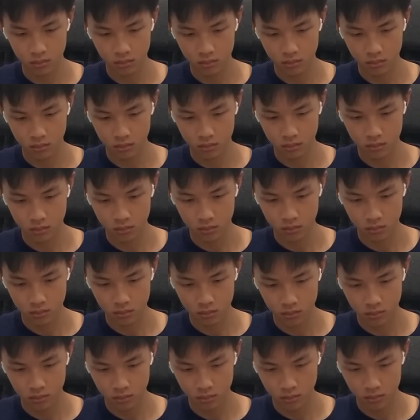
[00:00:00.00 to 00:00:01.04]

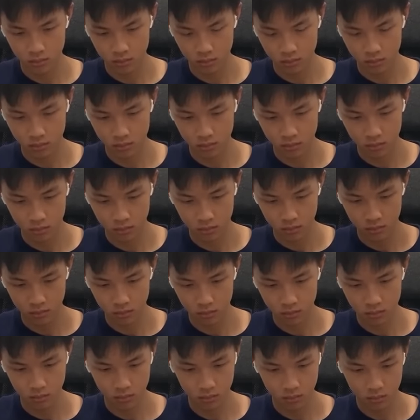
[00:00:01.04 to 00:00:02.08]

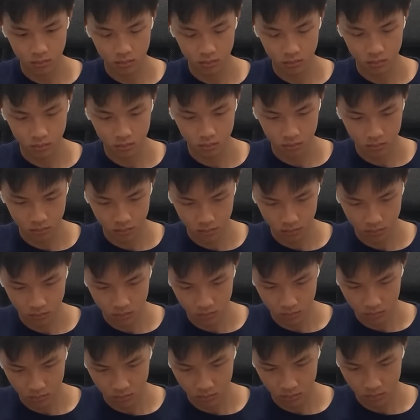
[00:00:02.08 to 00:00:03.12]

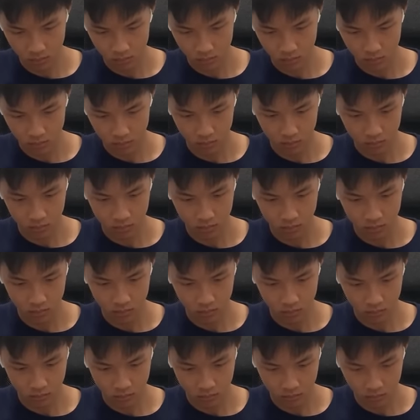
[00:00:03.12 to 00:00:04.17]

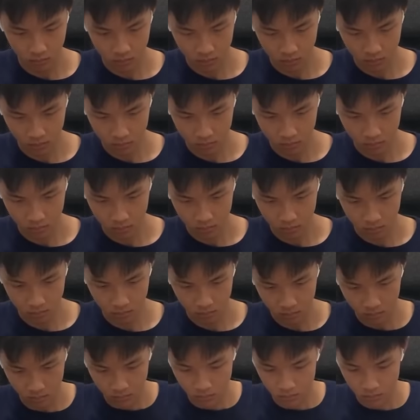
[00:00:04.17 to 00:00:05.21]

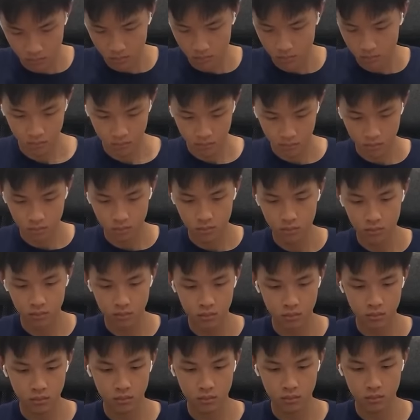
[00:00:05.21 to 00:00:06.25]

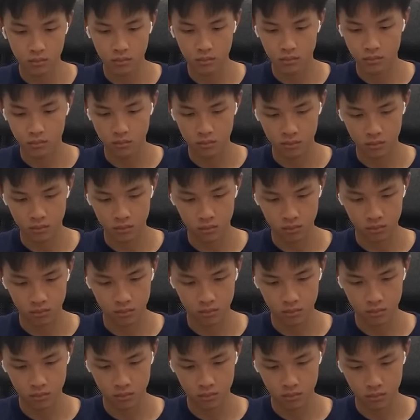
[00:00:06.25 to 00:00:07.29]

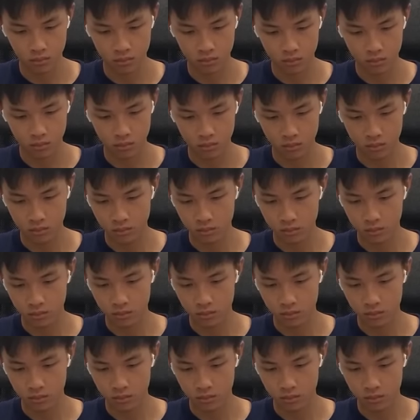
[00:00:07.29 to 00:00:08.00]
The person shown says nothing.